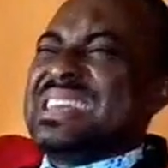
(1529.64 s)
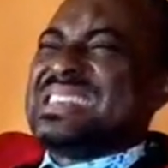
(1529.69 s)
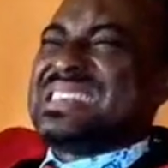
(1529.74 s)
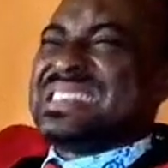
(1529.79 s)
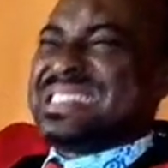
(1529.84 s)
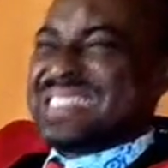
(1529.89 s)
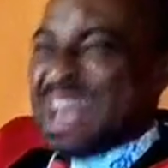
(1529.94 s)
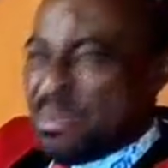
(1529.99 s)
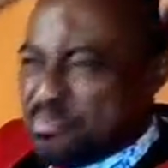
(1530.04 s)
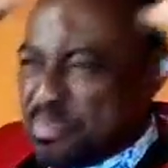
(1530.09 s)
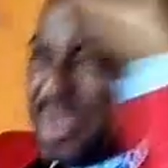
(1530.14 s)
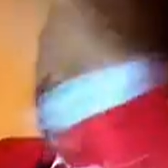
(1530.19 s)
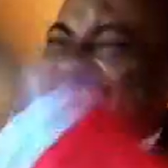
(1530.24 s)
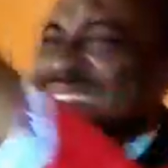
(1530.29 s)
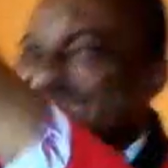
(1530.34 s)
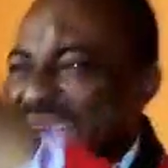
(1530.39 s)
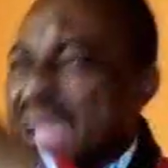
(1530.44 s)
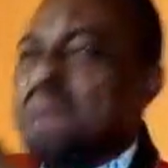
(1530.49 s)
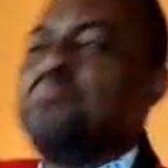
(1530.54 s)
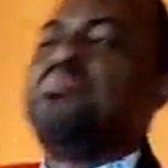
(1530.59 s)
is a
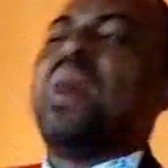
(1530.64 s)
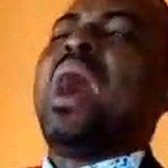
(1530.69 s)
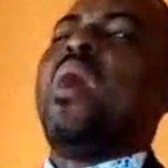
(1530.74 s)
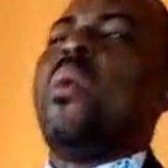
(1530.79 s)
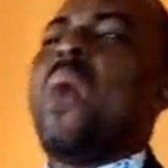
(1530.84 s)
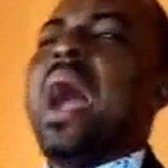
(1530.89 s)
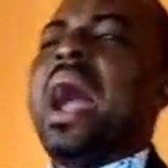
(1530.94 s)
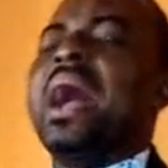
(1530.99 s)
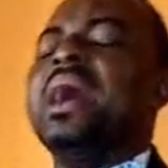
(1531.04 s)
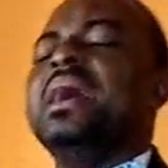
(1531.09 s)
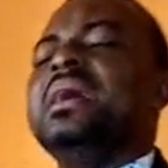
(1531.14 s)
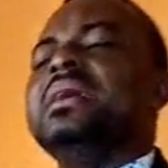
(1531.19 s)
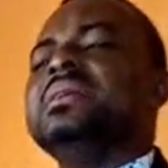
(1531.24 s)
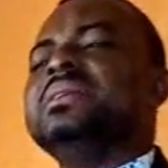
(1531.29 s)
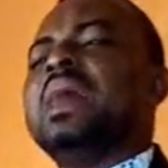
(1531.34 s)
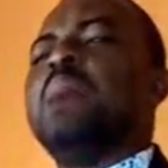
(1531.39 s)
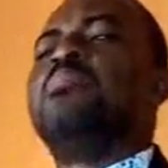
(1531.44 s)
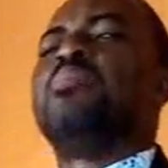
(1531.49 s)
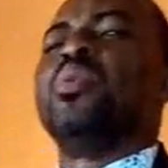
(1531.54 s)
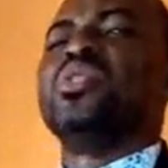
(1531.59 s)
serpentine
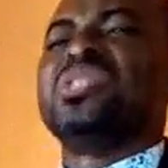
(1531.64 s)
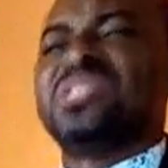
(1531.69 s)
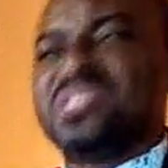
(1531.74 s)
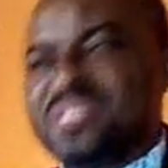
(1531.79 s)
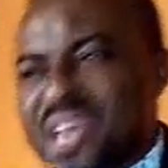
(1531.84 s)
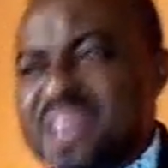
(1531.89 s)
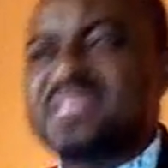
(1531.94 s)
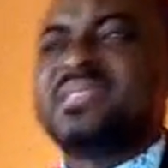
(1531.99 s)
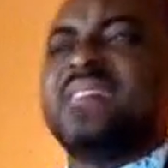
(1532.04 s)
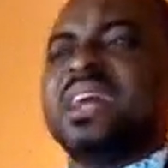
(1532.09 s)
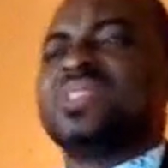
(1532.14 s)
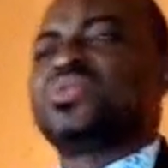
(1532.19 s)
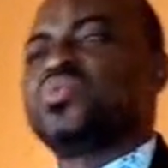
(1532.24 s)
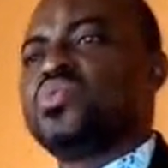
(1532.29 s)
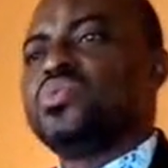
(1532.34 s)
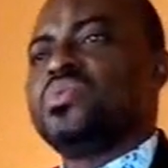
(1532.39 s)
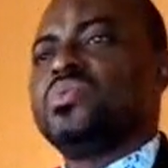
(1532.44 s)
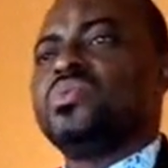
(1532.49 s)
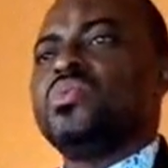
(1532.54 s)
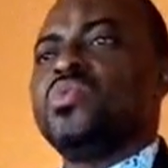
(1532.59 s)
power that possessed
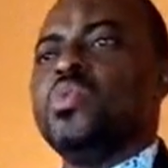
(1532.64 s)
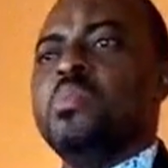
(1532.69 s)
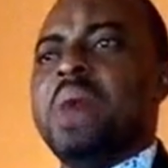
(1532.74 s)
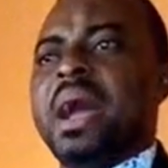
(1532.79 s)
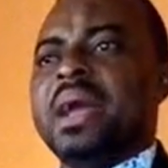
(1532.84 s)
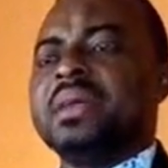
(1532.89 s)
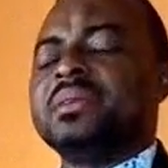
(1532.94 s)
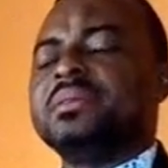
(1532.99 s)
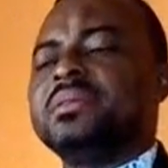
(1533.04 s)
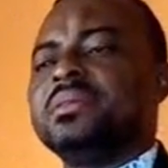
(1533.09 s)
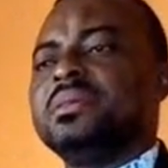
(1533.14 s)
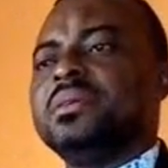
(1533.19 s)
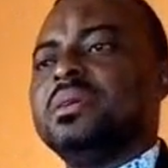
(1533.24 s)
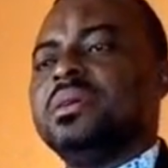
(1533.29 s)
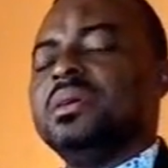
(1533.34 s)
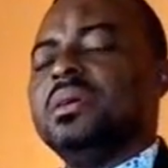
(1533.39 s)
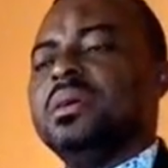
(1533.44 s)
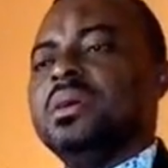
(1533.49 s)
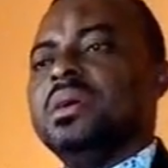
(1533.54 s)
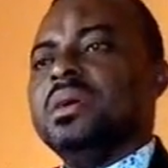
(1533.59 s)
that woman.
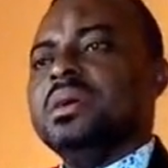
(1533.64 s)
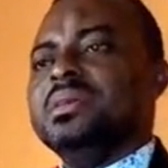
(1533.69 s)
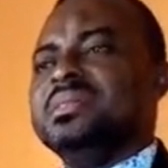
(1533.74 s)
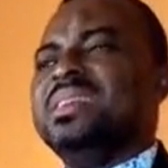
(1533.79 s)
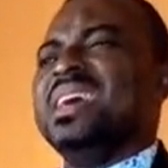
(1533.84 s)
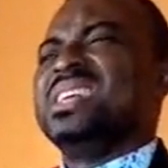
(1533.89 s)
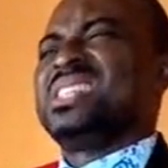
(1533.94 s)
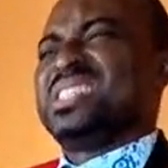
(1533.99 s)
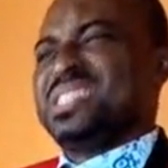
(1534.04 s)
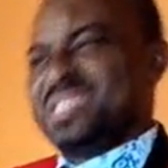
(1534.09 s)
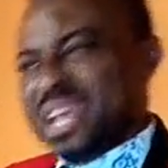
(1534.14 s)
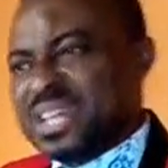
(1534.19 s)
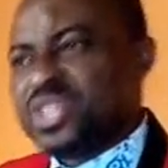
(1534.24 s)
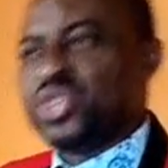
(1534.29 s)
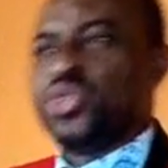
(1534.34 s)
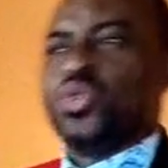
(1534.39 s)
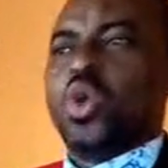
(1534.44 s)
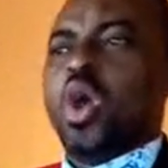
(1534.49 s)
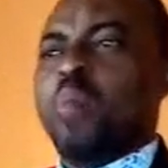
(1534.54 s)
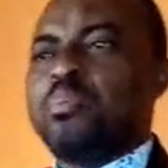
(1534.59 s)
They
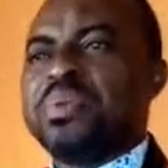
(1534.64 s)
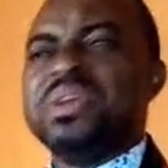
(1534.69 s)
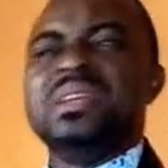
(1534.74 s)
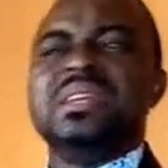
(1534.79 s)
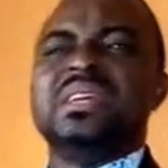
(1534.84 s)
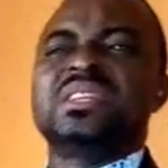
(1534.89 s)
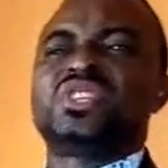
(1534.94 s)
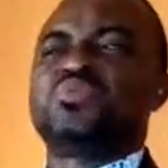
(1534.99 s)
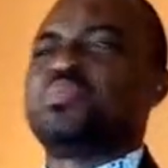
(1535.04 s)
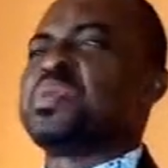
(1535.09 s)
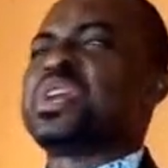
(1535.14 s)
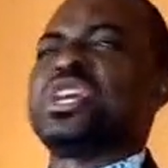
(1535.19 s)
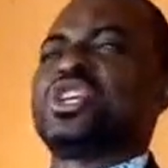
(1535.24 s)
set you up in the